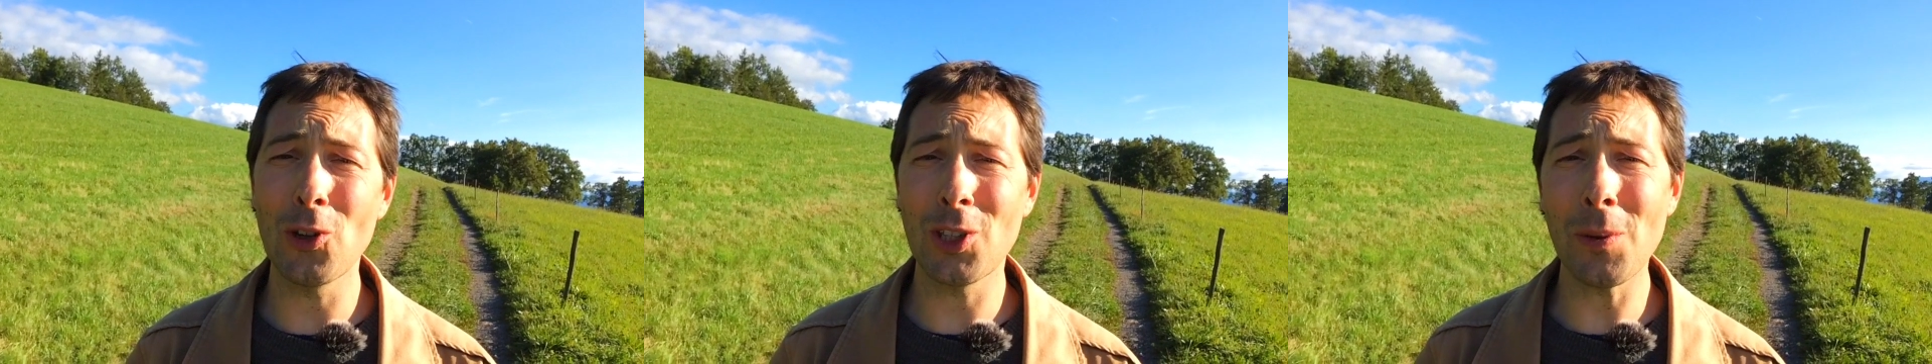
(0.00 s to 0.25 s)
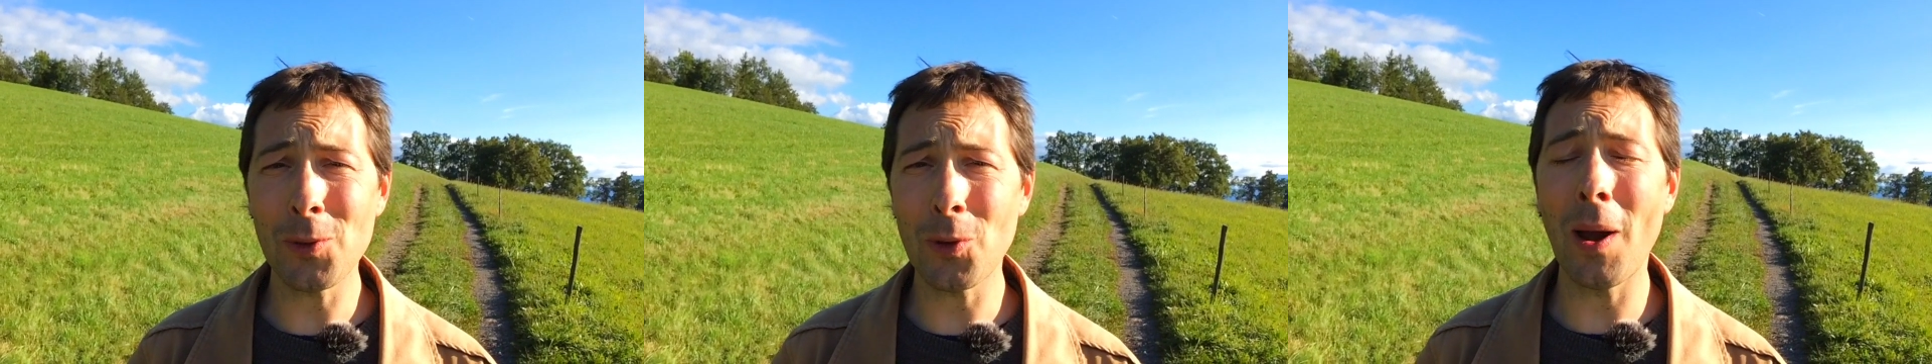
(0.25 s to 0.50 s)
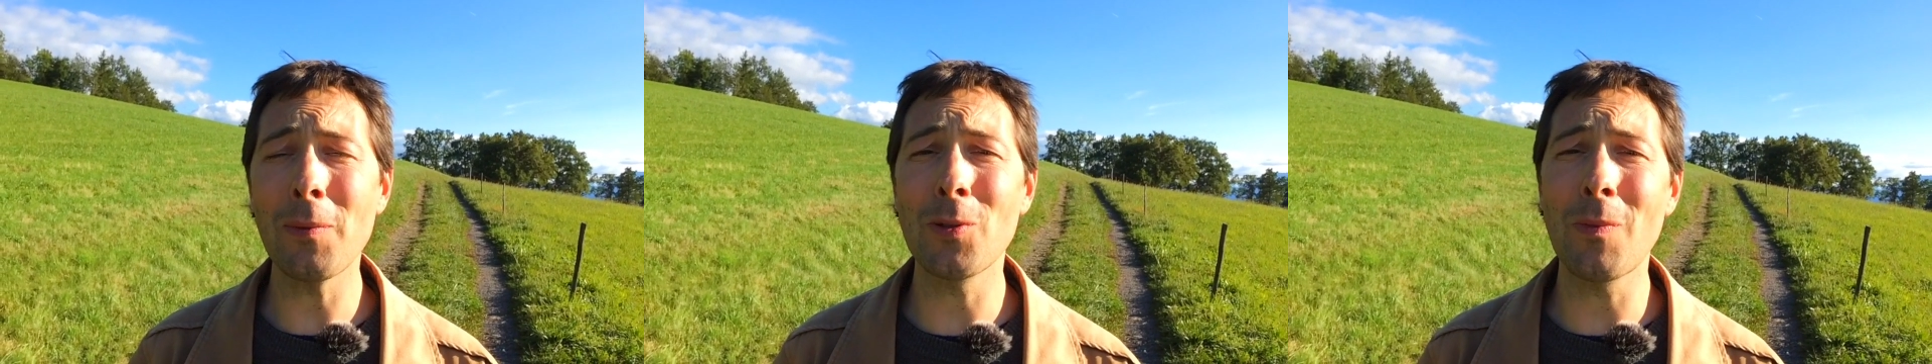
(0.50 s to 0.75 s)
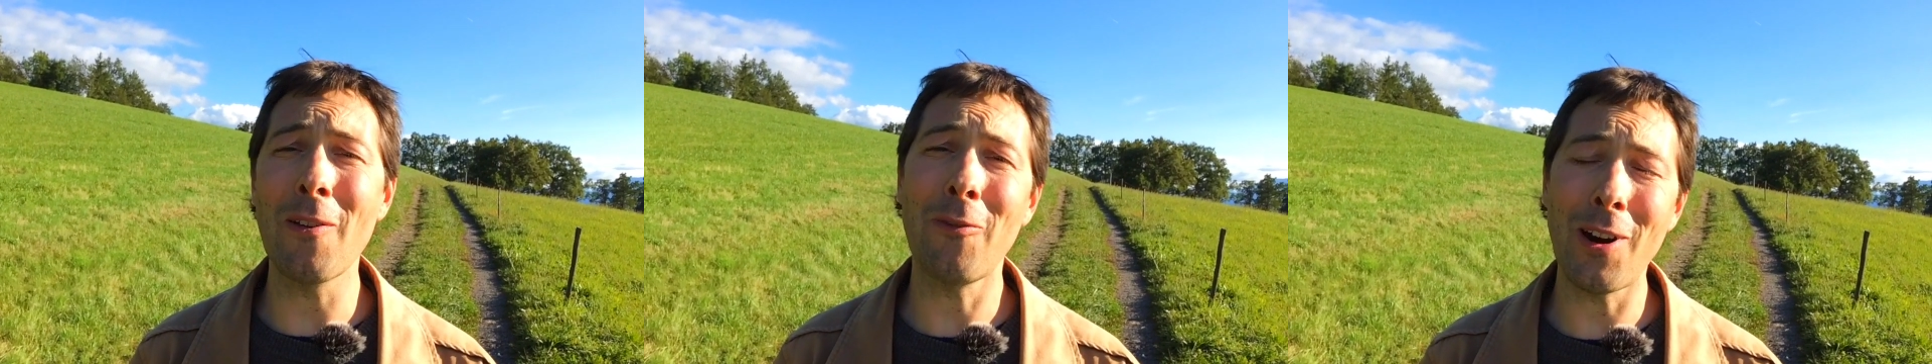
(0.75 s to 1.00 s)
subscribe to
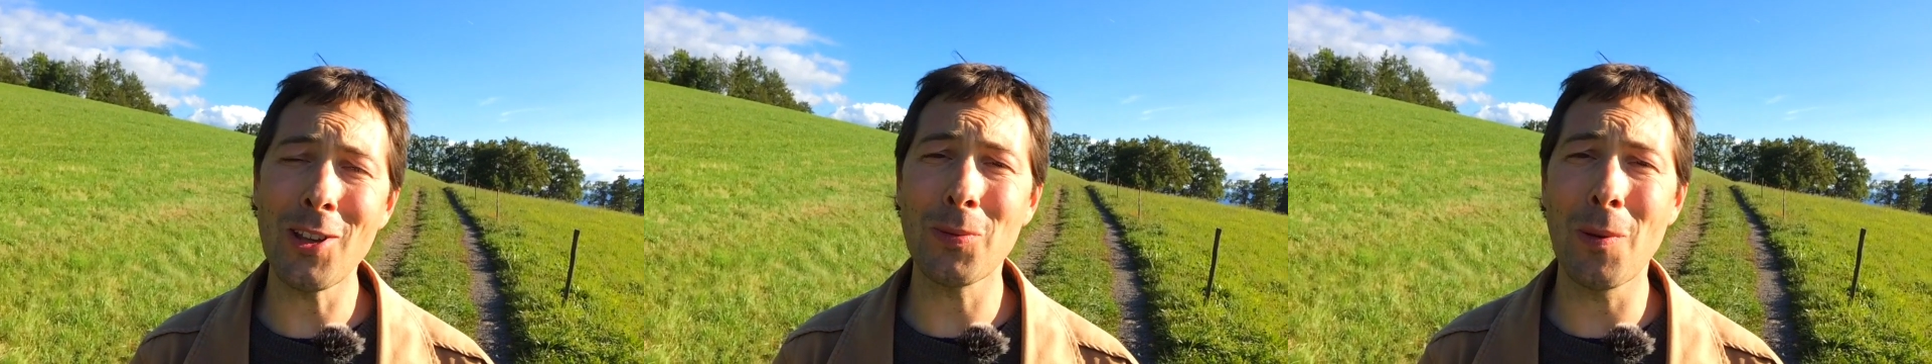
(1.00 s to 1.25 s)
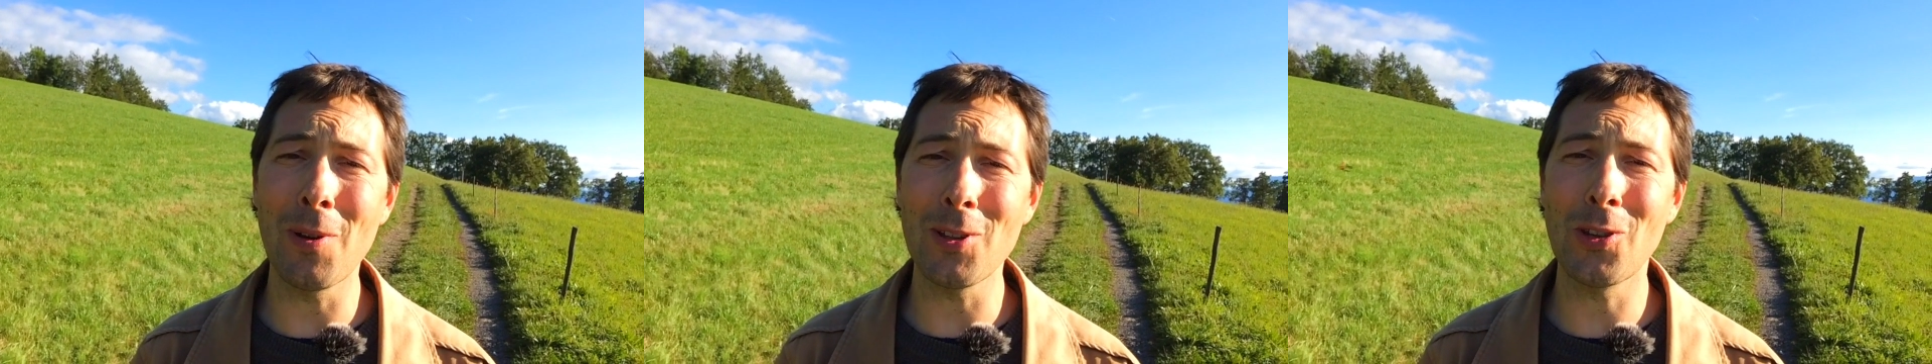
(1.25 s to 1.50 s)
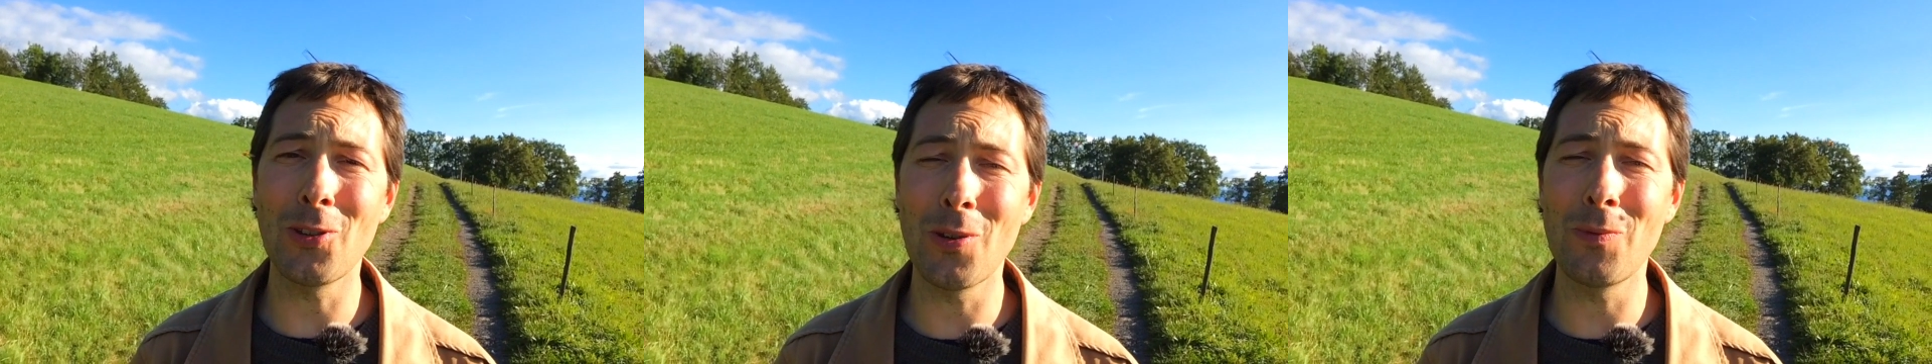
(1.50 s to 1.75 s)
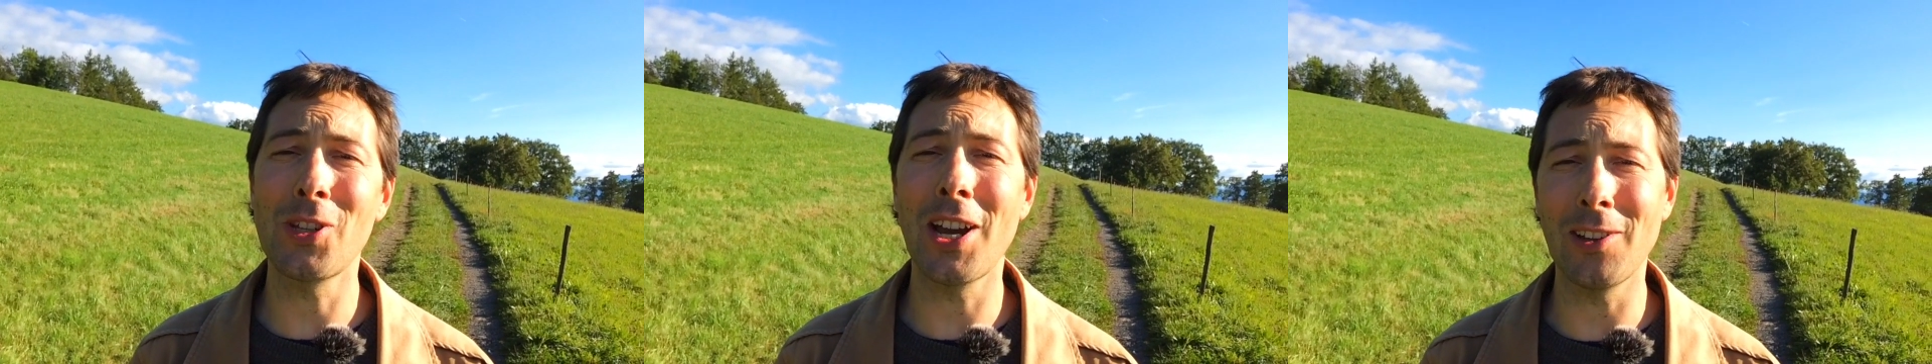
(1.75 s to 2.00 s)
my French Moments
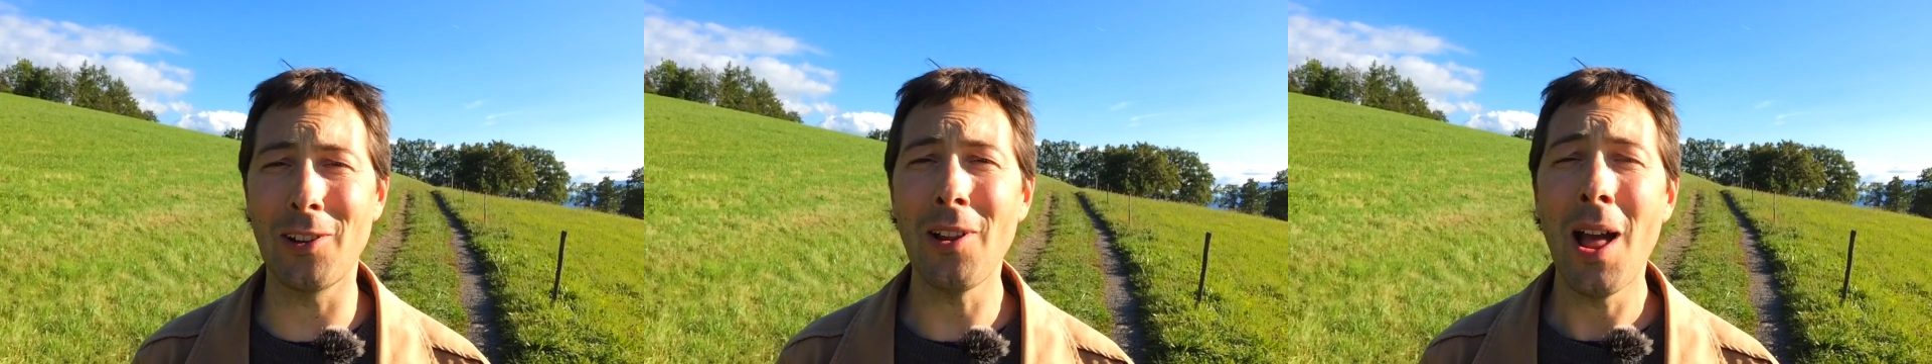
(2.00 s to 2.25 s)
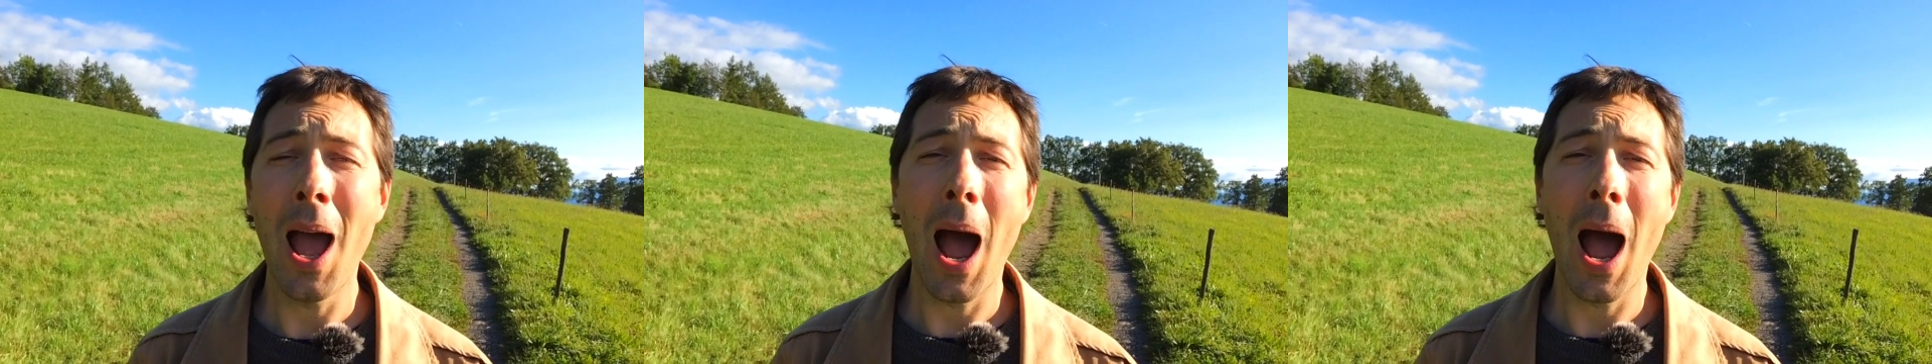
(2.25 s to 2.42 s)
YouTube channel.